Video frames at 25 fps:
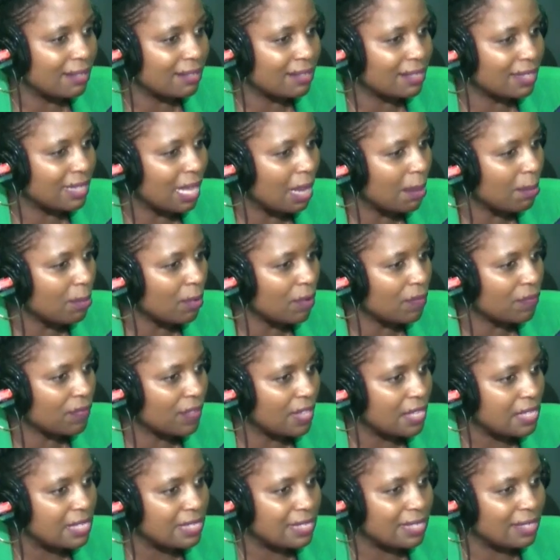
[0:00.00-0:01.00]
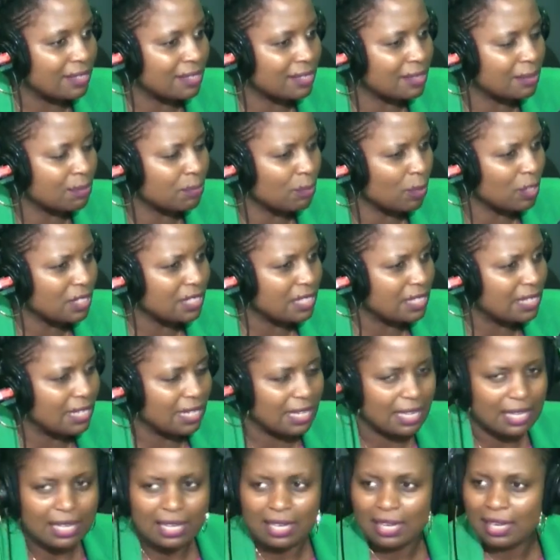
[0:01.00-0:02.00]
some of it is
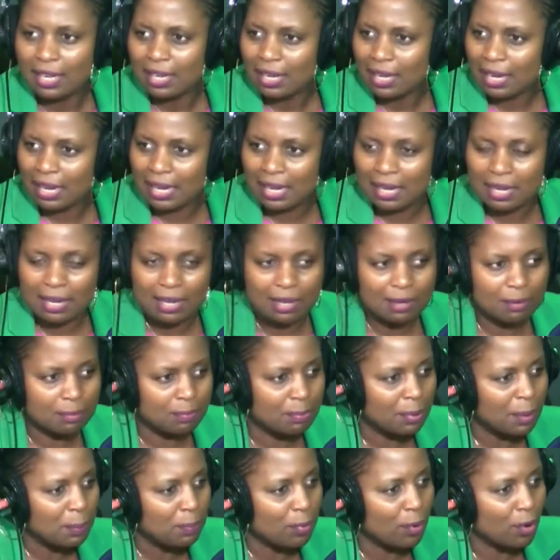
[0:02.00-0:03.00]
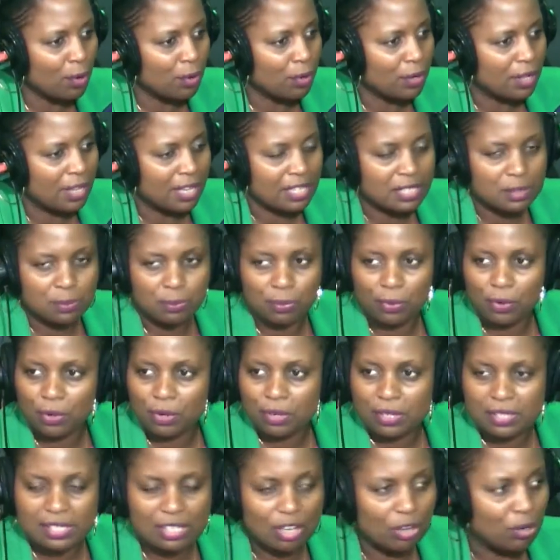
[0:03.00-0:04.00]
mostly people
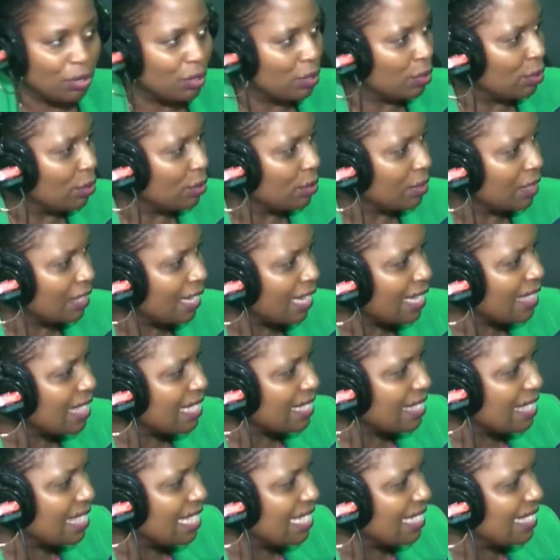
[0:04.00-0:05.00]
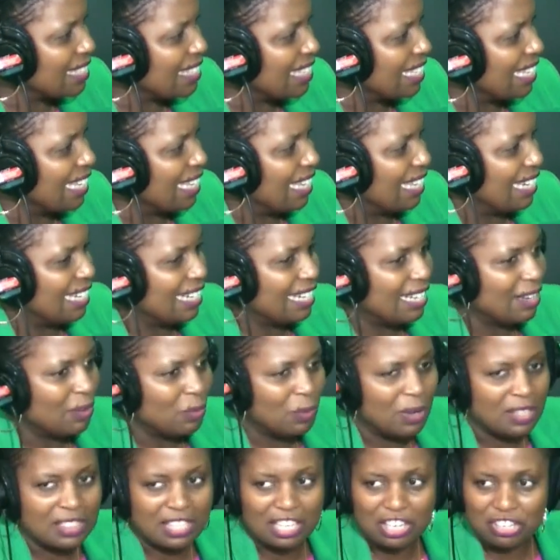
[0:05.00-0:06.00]
export or get these things in
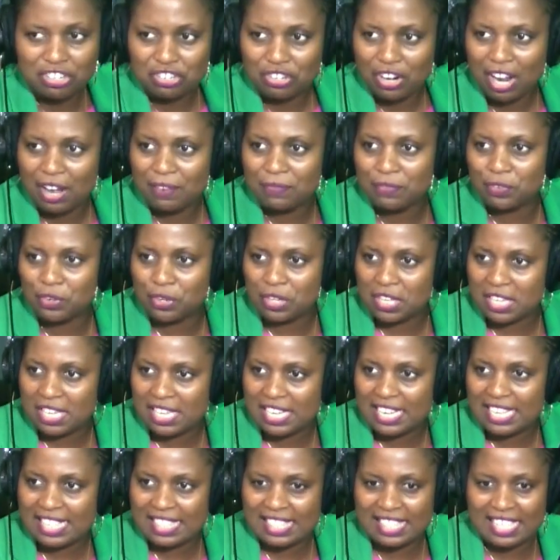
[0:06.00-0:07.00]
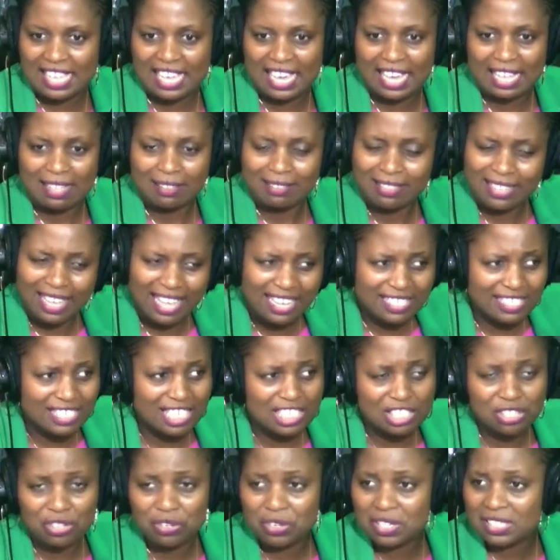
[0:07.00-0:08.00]
when they travel here and there. Mm. The
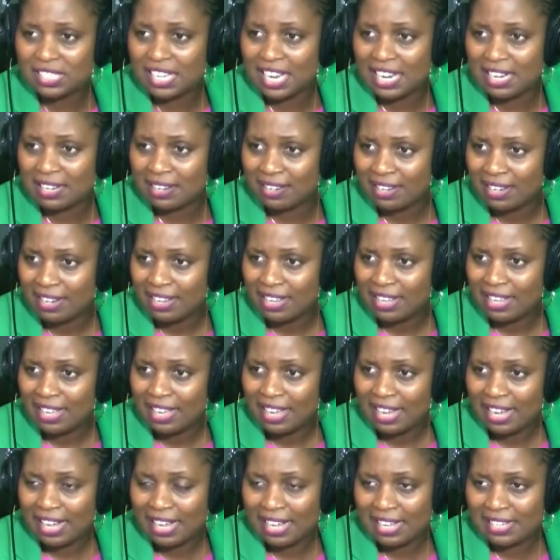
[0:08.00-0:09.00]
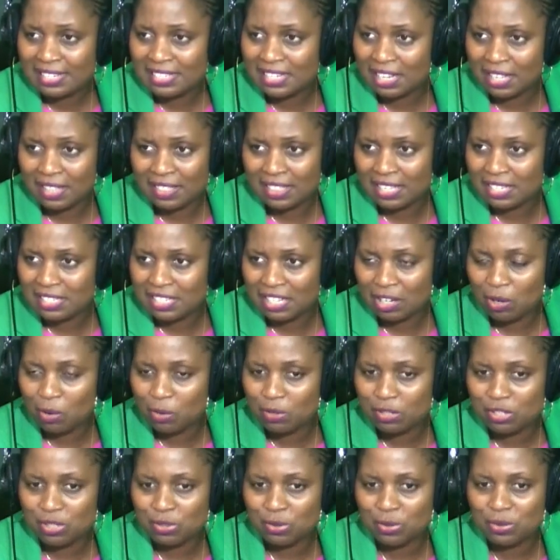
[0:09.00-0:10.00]
accessories are in the decor
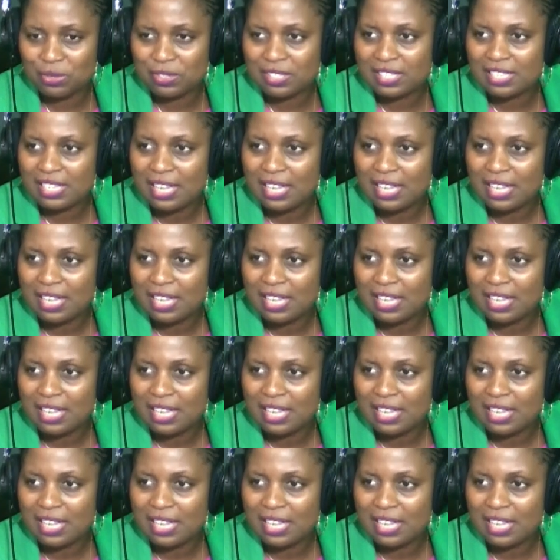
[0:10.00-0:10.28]
stores.